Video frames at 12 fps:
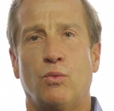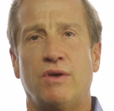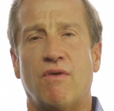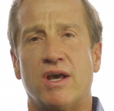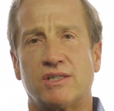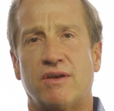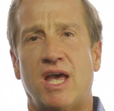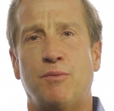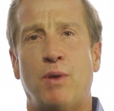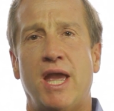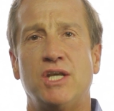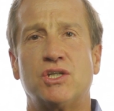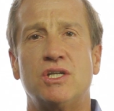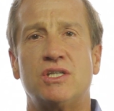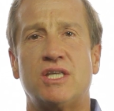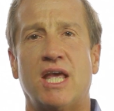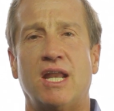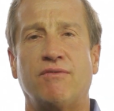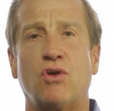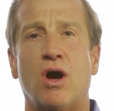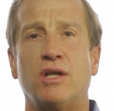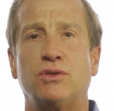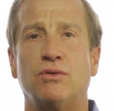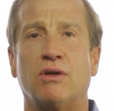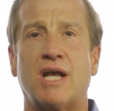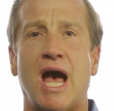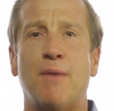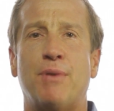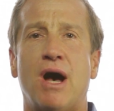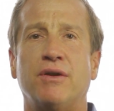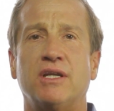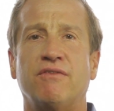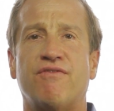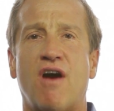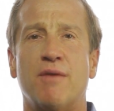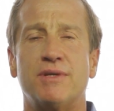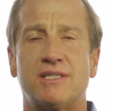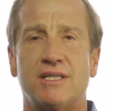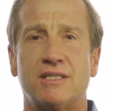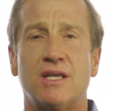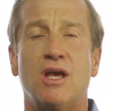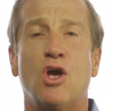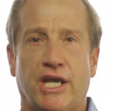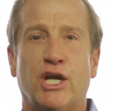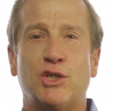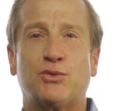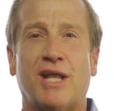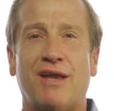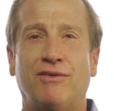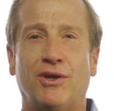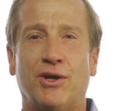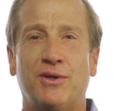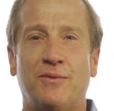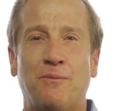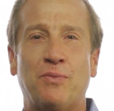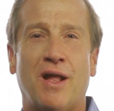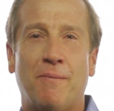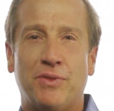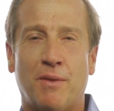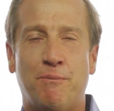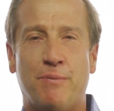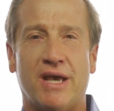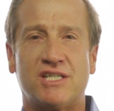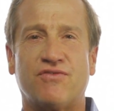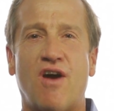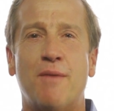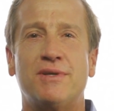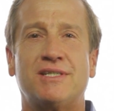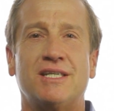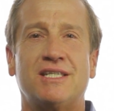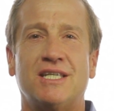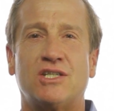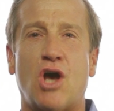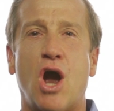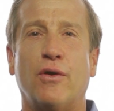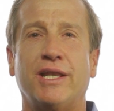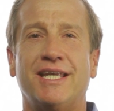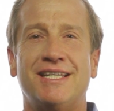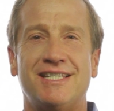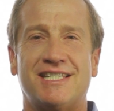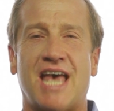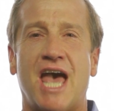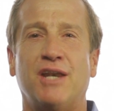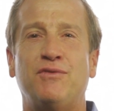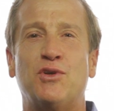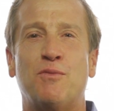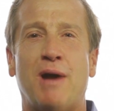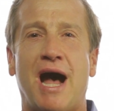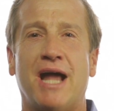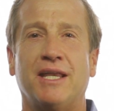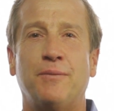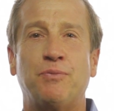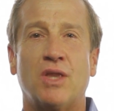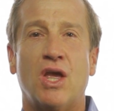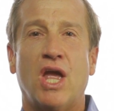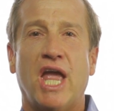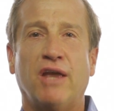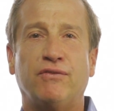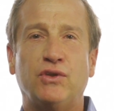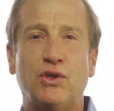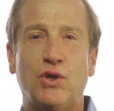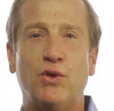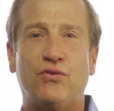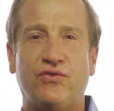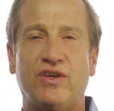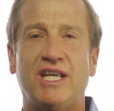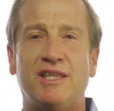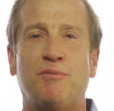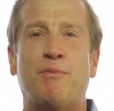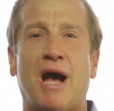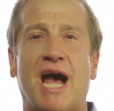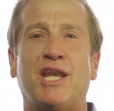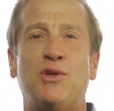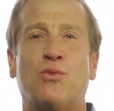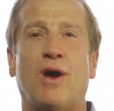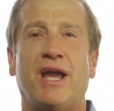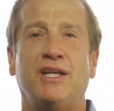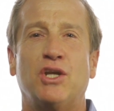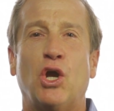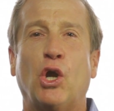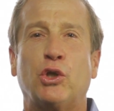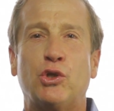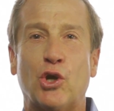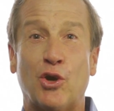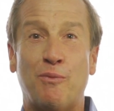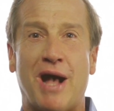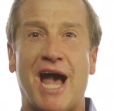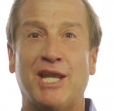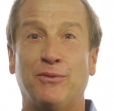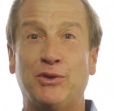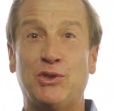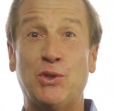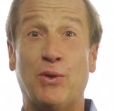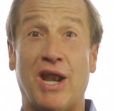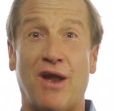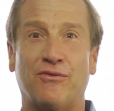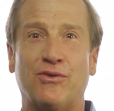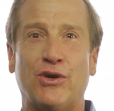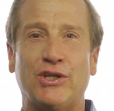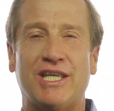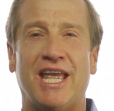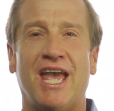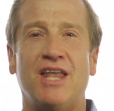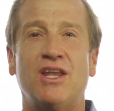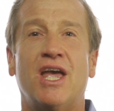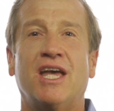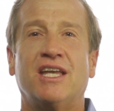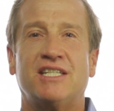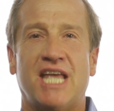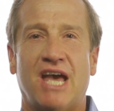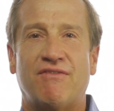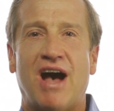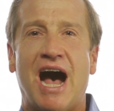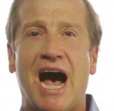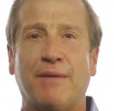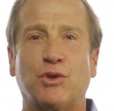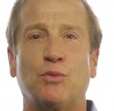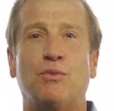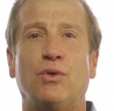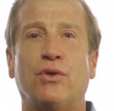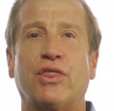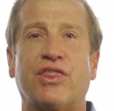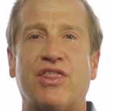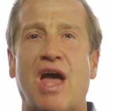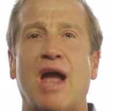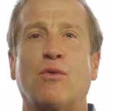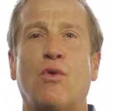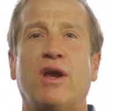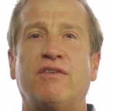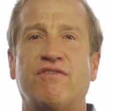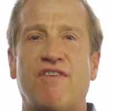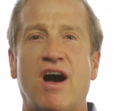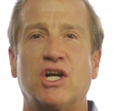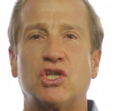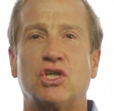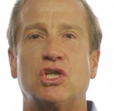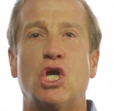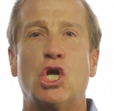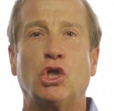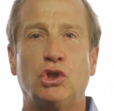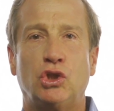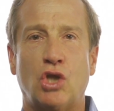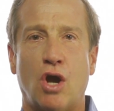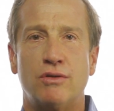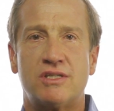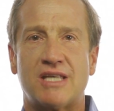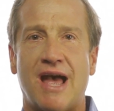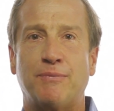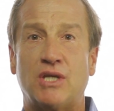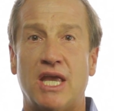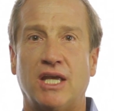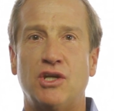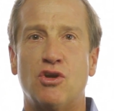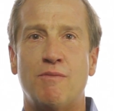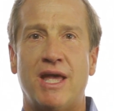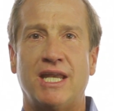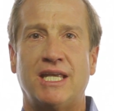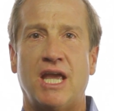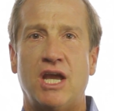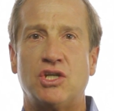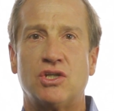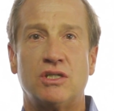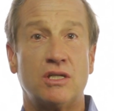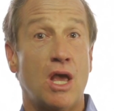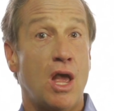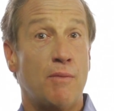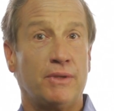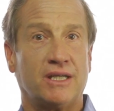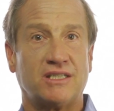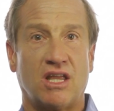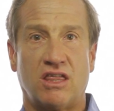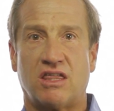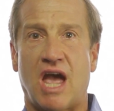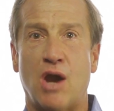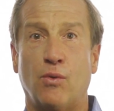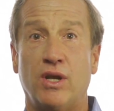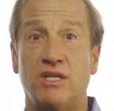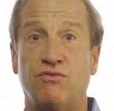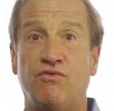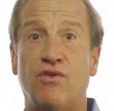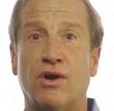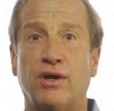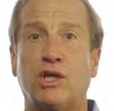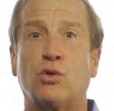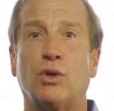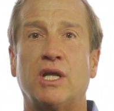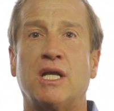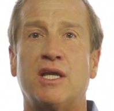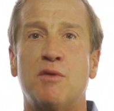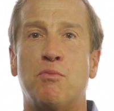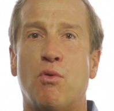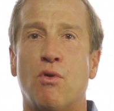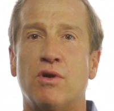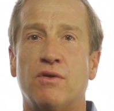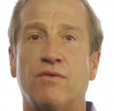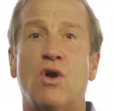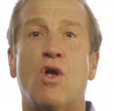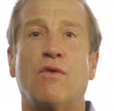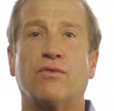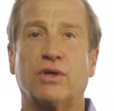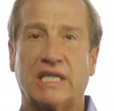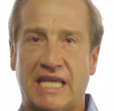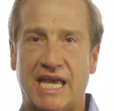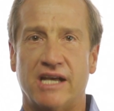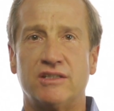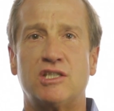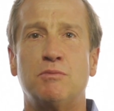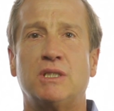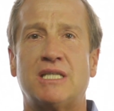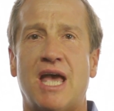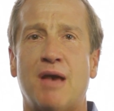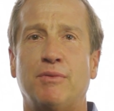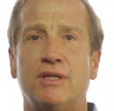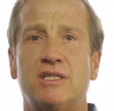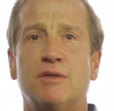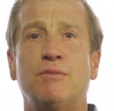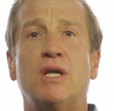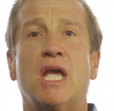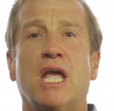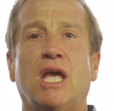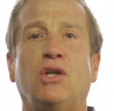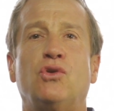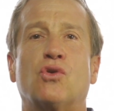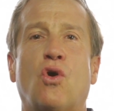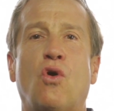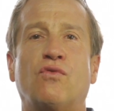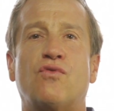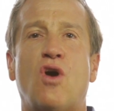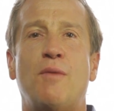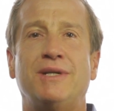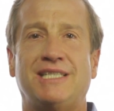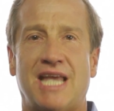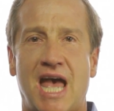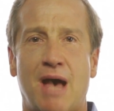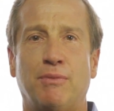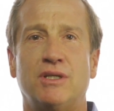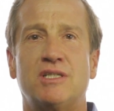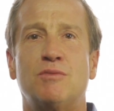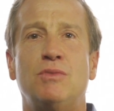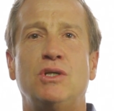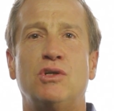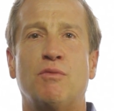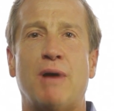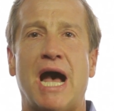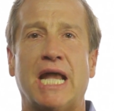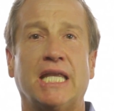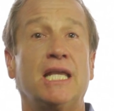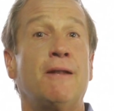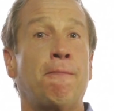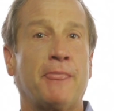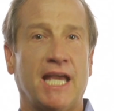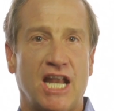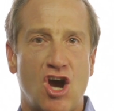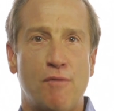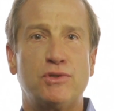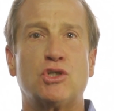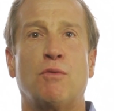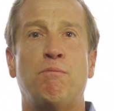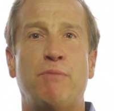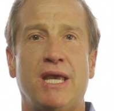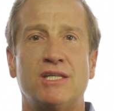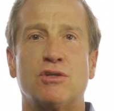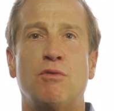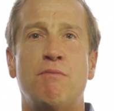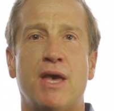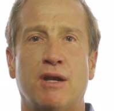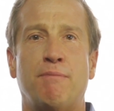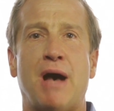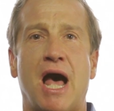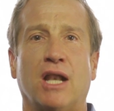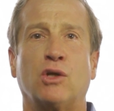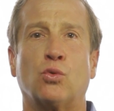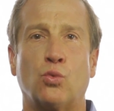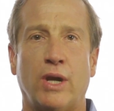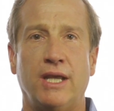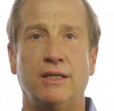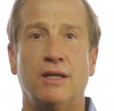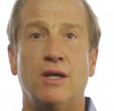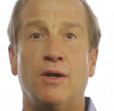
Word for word: We've also had patients that have gone to a compounding pharmacist. Here's what I've learned. The best pharmacist is already inside of your body. If you feed the body right, your body will do whatever it can to have optimal thyroid function. Don't stop taking your medications, because the thyroid is very critically important for calcium metabolism and your overall metabolism in your body. It helps your basal metabolic rate.